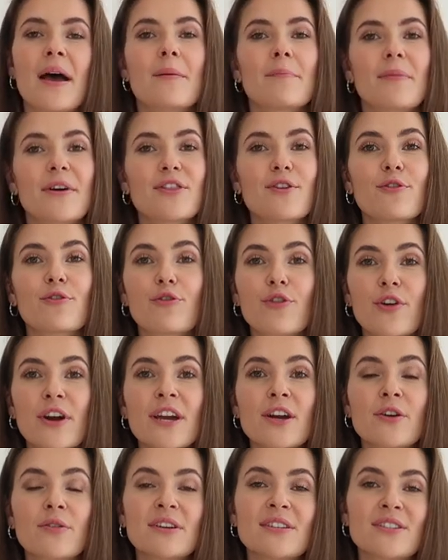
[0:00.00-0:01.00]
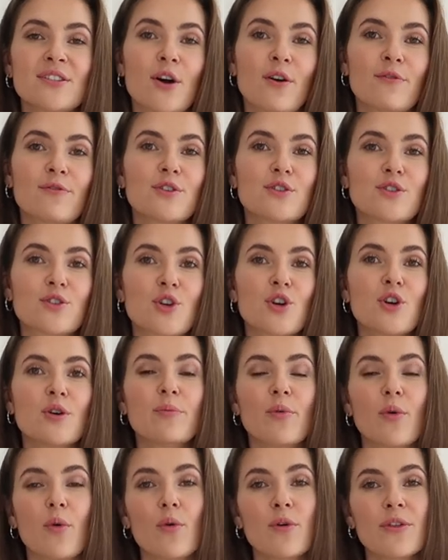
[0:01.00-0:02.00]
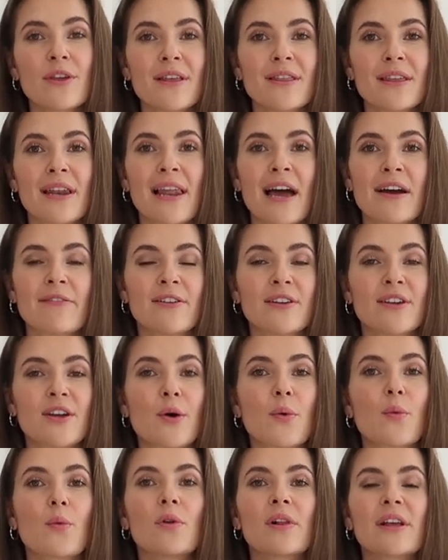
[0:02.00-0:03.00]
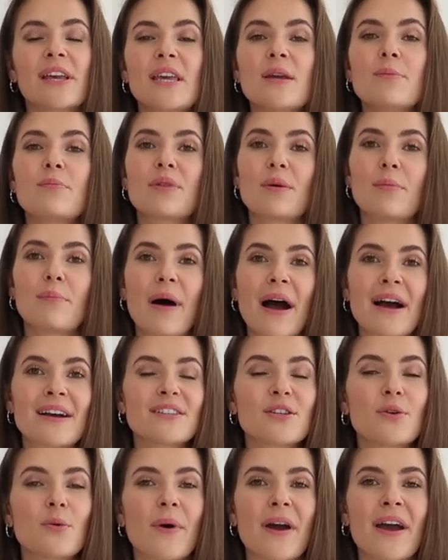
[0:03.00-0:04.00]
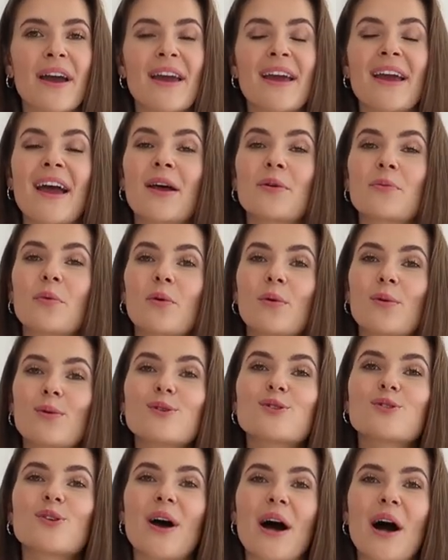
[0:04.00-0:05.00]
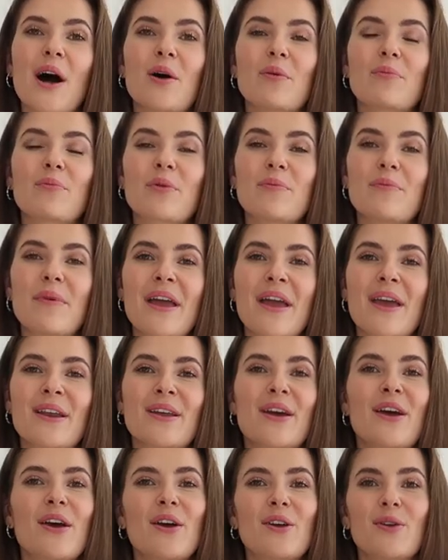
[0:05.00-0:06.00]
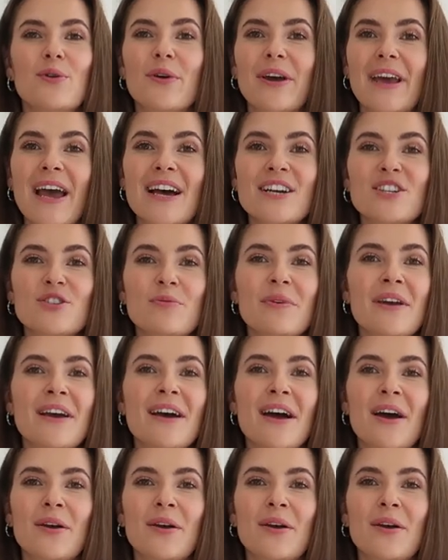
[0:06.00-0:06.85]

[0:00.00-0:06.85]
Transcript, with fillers: But the fragrance of the soap or then the lavender will keep the bugs away and will also help remain your cashmere